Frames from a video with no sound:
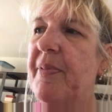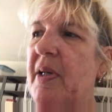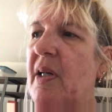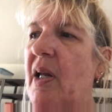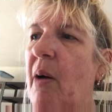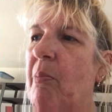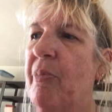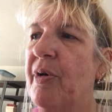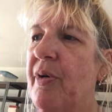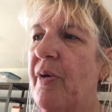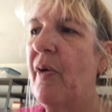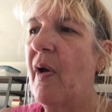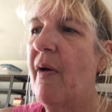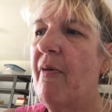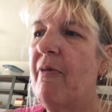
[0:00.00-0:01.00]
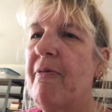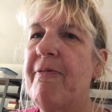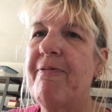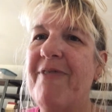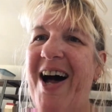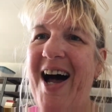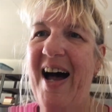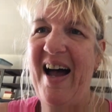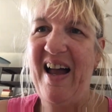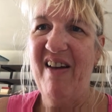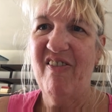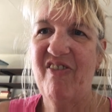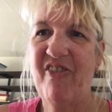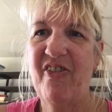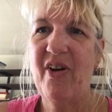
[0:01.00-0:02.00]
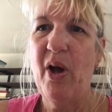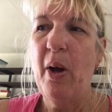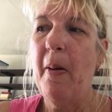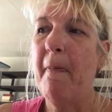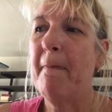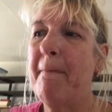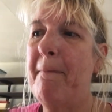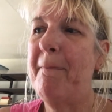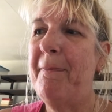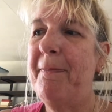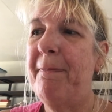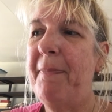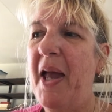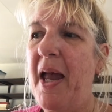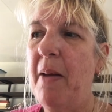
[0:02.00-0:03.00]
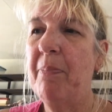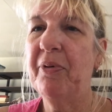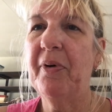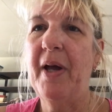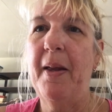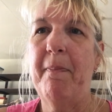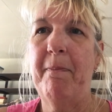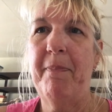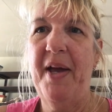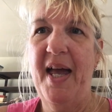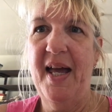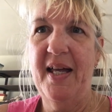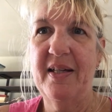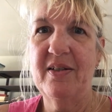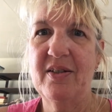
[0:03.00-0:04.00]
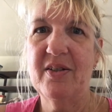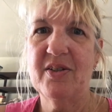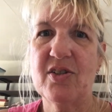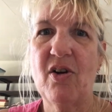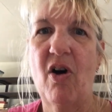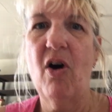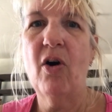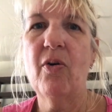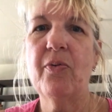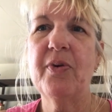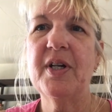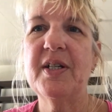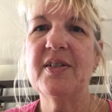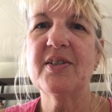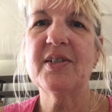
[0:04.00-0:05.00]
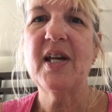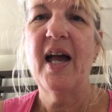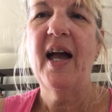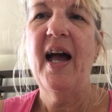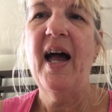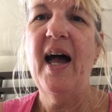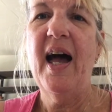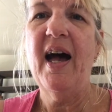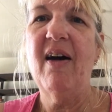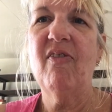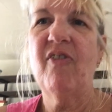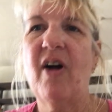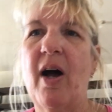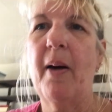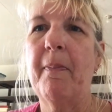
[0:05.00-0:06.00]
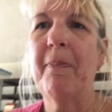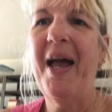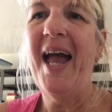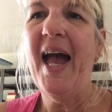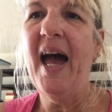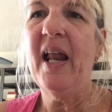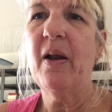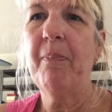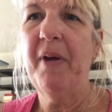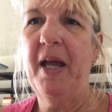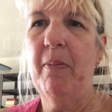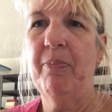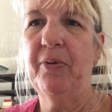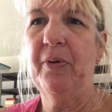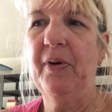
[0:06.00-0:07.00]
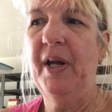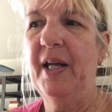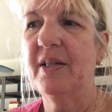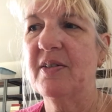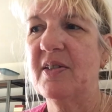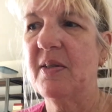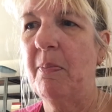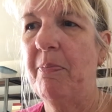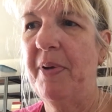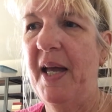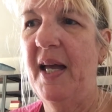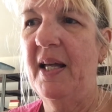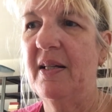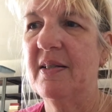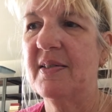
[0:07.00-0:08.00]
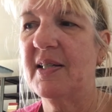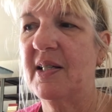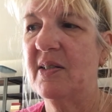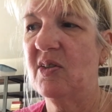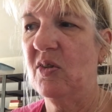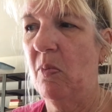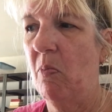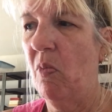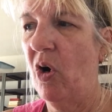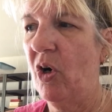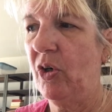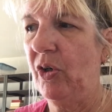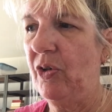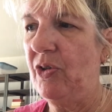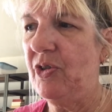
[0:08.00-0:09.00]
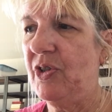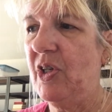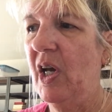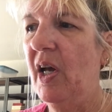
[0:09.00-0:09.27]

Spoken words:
number 5, paper and pens. Always have a pad of paper and some pens and some markers.